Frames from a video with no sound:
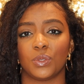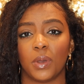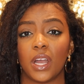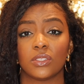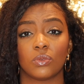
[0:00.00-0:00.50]

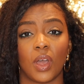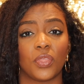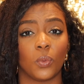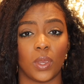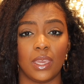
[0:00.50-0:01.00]
responds
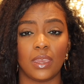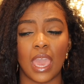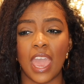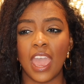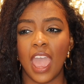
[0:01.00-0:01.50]
throughout the week.
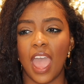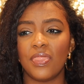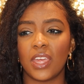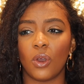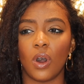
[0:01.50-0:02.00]

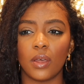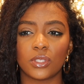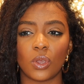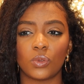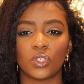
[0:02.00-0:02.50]
And then
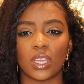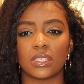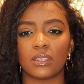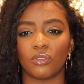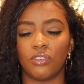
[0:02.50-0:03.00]
also
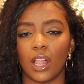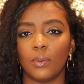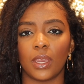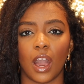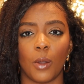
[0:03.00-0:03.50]
just
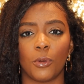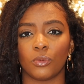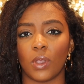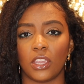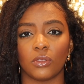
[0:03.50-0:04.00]
following up
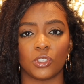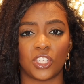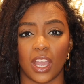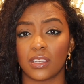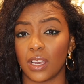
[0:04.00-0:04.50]
with regular
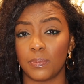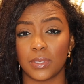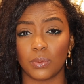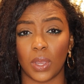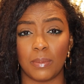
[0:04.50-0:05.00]

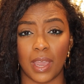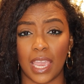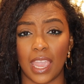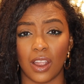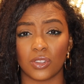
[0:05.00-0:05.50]
checkups in my
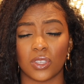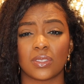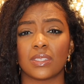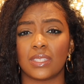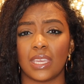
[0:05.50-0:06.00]
hair,
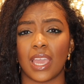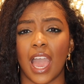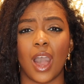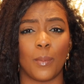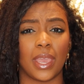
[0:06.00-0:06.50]
just to see
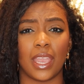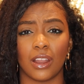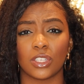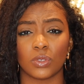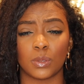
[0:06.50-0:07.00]
how my
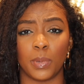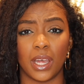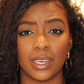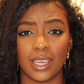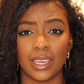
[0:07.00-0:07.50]
hair is
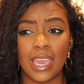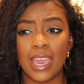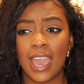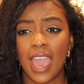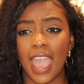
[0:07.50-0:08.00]
responding.
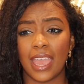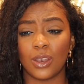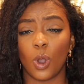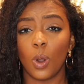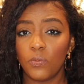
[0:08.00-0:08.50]

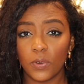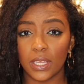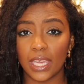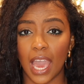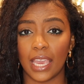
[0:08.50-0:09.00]
And
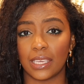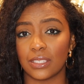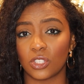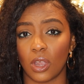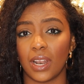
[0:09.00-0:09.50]
hopefully I
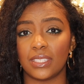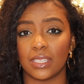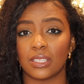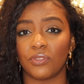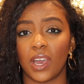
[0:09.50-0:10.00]
can start
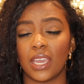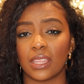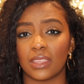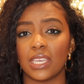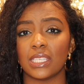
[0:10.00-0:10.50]

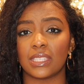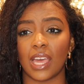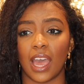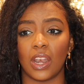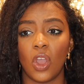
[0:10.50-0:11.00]
identifying things
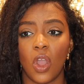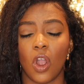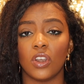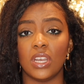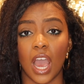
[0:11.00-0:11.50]
that
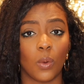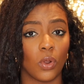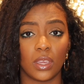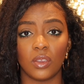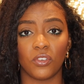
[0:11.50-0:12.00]
are not
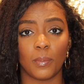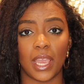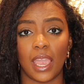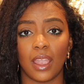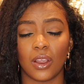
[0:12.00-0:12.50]
working for
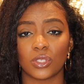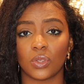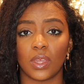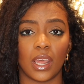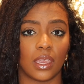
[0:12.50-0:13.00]
my hair
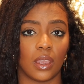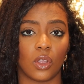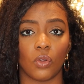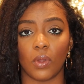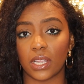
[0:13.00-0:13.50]
so that I can
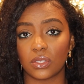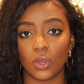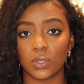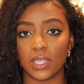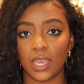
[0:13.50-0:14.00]
correct
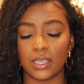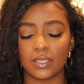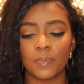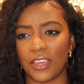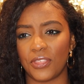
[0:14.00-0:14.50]
those
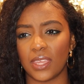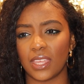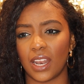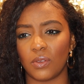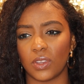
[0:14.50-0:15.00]
things. I
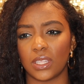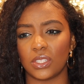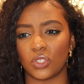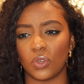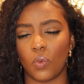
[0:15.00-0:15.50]
think that I
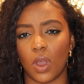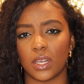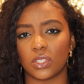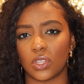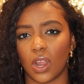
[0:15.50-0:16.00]
really do
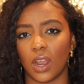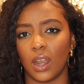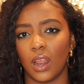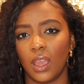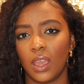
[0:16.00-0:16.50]
want to
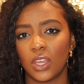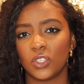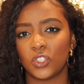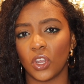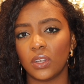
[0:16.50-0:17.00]
start
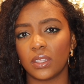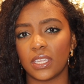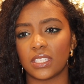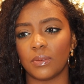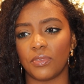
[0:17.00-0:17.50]

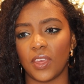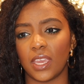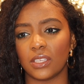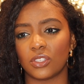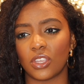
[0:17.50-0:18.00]
journaling some
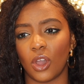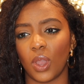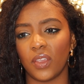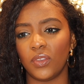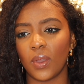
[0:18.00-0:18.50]
things.
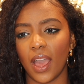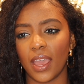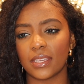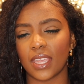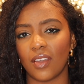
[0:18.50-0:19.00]
So if you
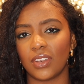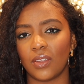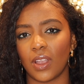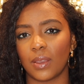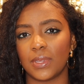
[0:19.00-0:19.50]
guys have
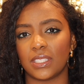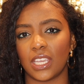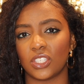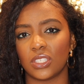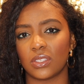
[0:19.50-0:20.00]
any
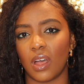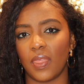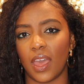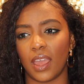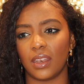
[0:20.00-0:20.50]
recommendations
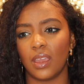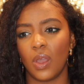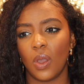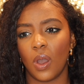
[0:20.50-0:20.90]
on that,